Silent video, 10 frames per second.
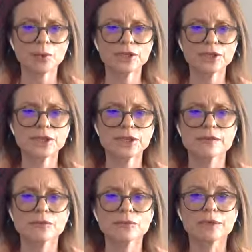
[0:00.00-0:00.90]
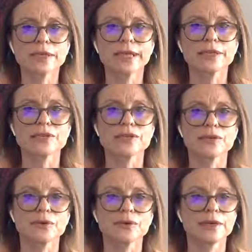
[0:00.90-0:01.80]
which is related
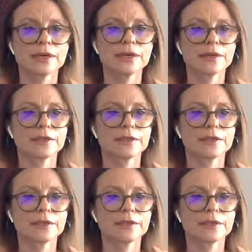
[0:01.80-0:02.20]
to,